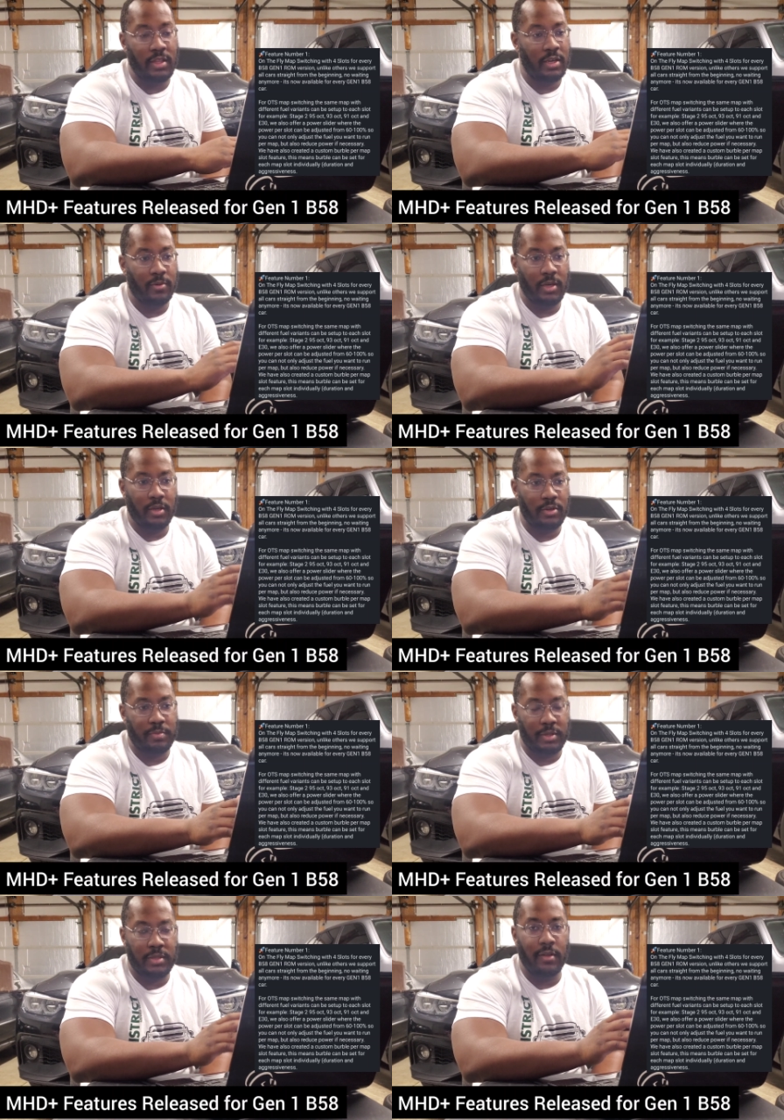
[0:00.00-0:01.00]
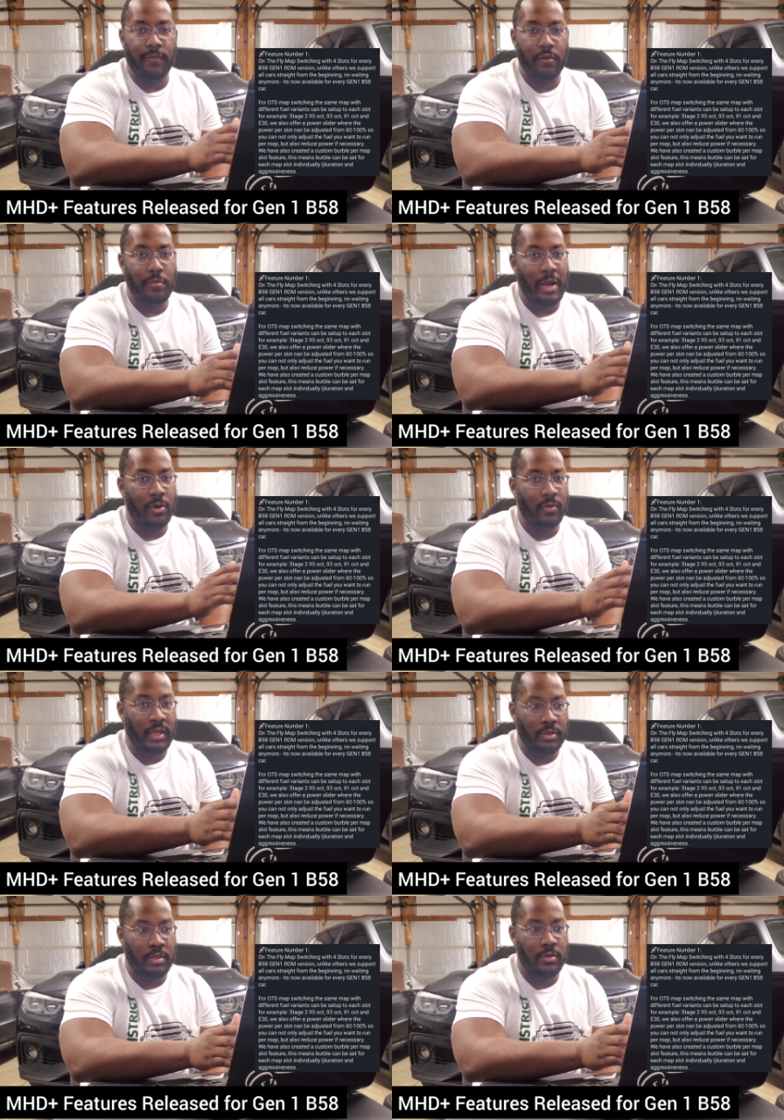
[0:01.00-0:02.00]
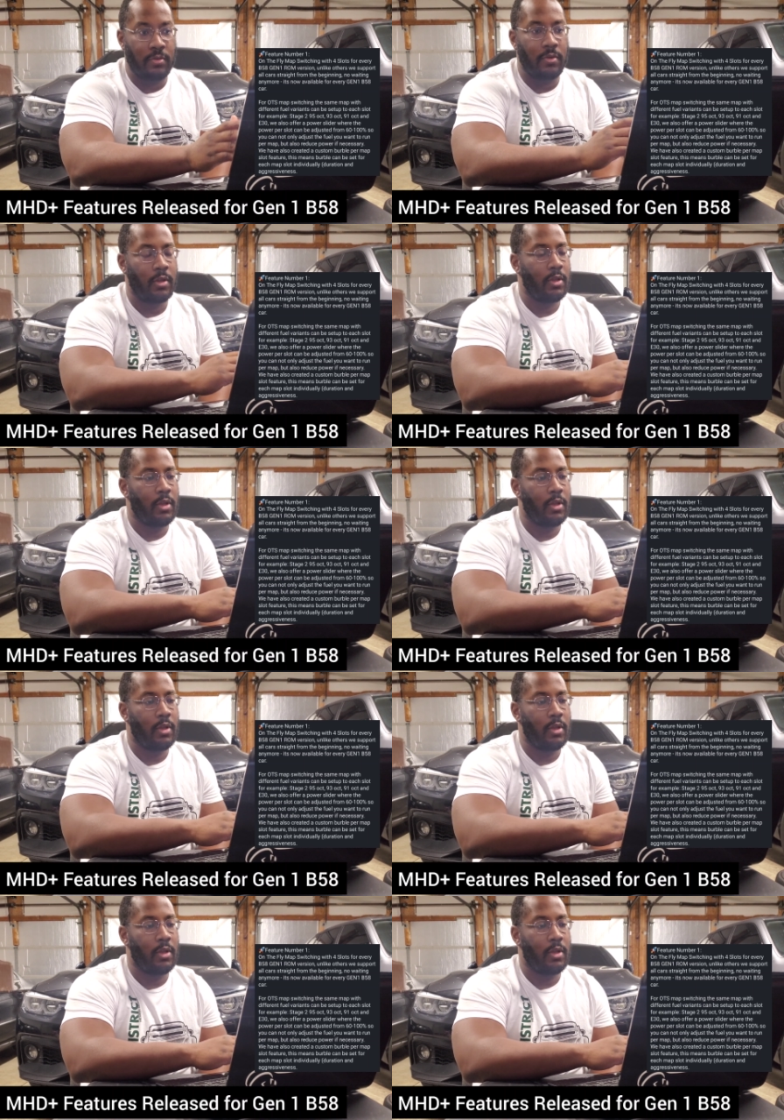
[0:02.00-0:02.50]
and then a 100% full power race tune.